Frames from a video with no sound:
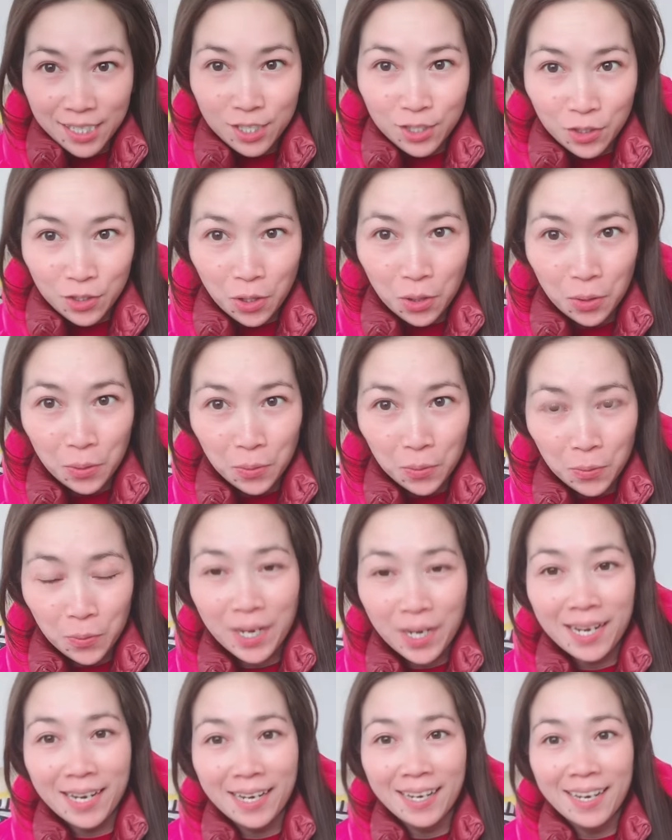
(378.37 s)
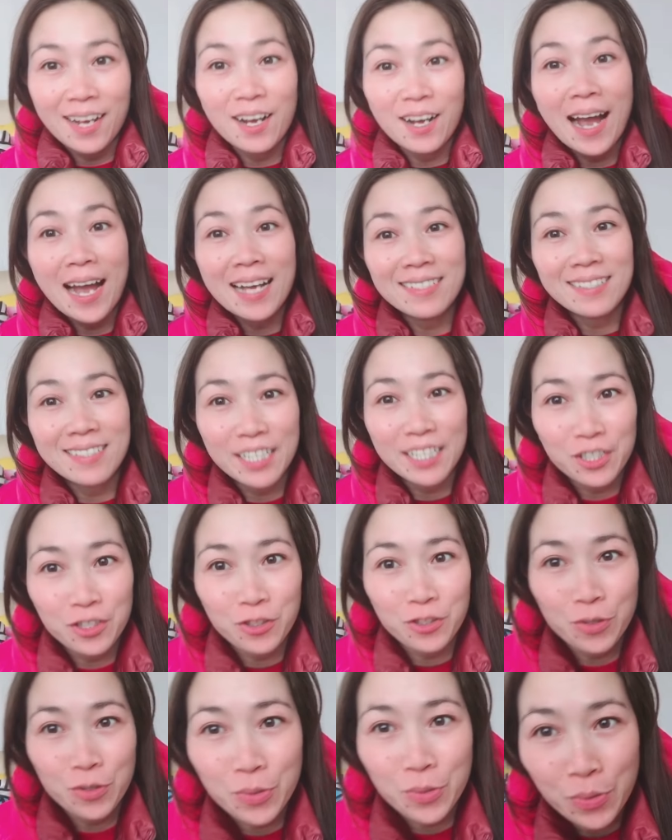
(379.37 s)
song when I sing to
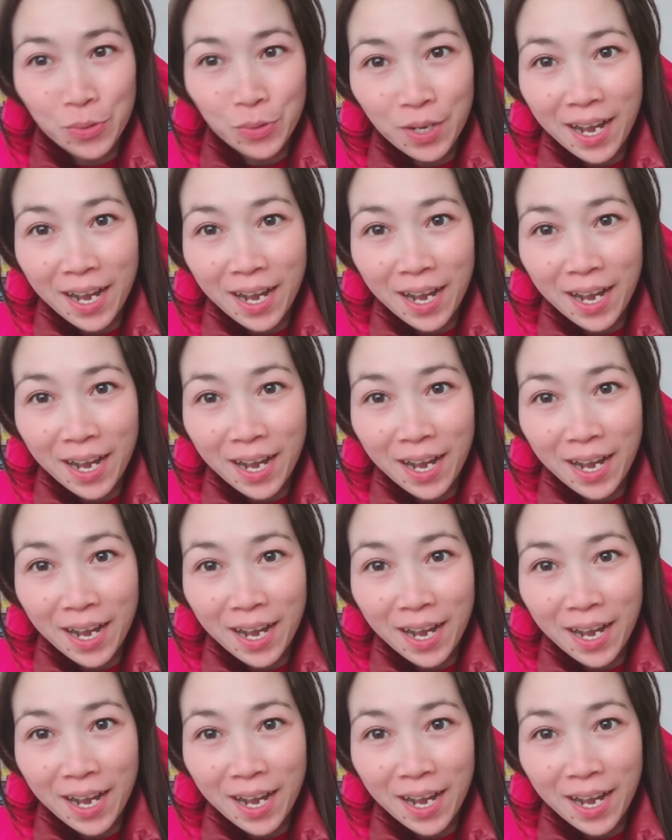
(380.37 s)
you.